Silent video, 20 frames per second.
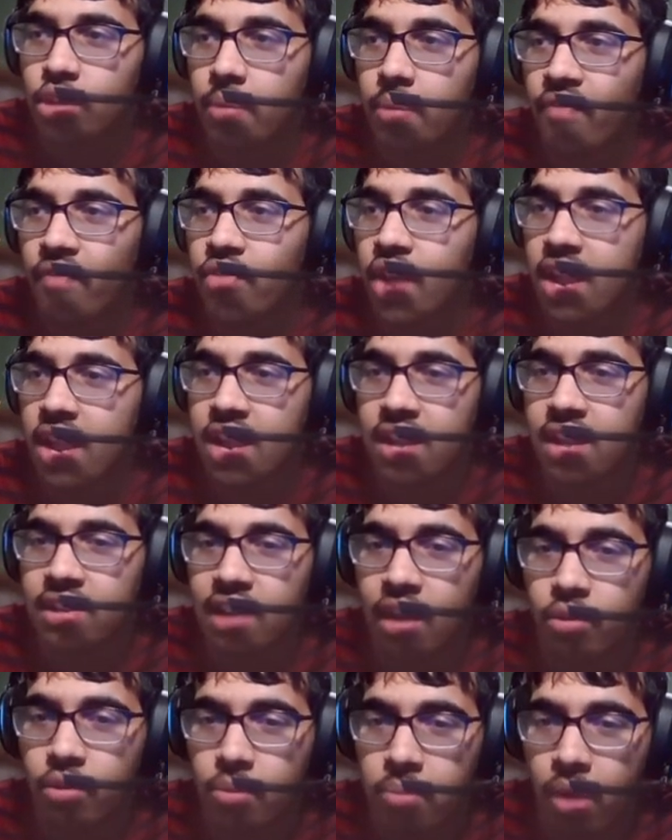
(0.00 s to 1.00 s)
of the eight,
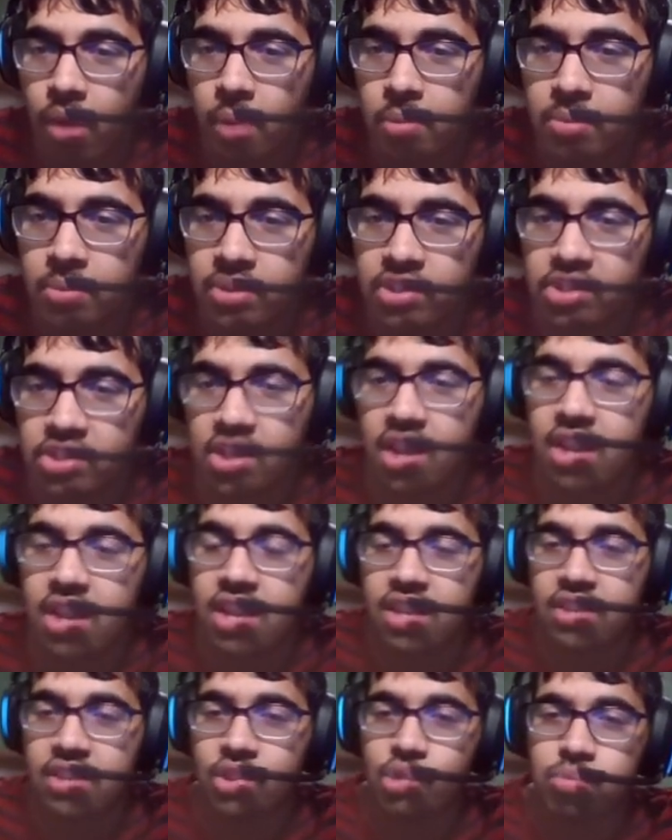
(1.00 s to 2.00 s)
I would probably say